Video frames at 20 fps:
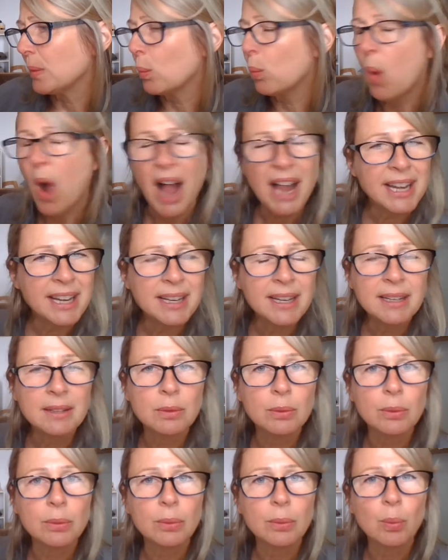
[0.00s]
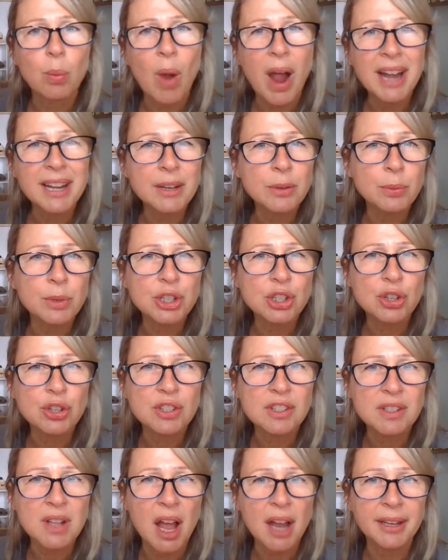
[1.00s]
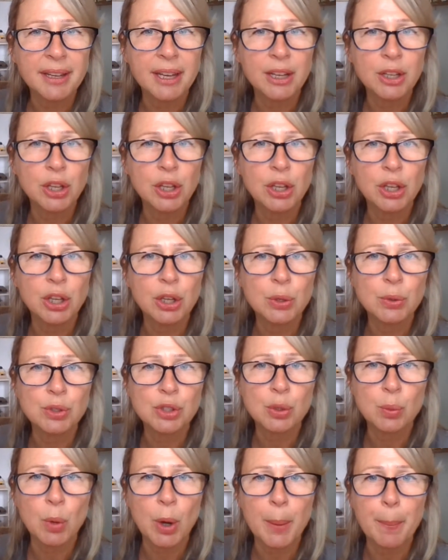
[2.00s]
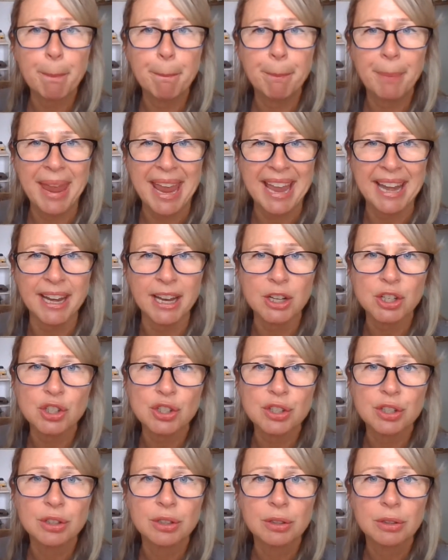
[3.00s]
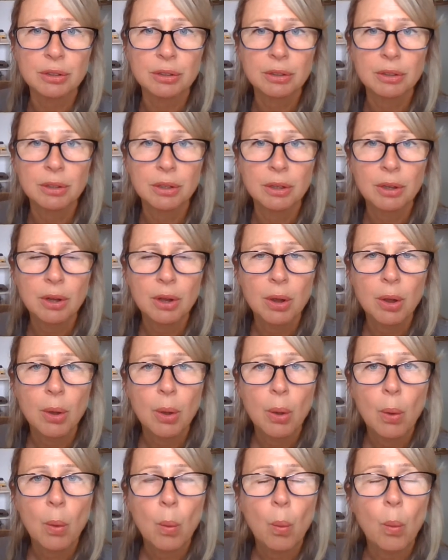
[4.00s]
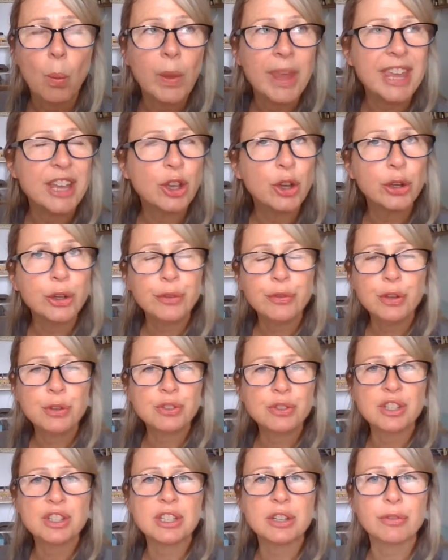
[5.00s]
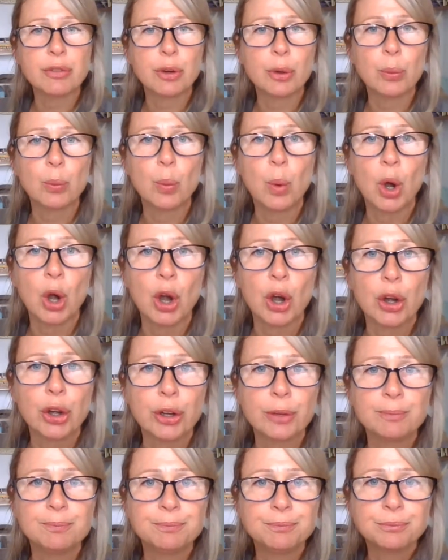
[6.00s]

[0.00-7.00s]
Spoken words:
Why did Richard Slotkin use the word banished? He could have used a different word.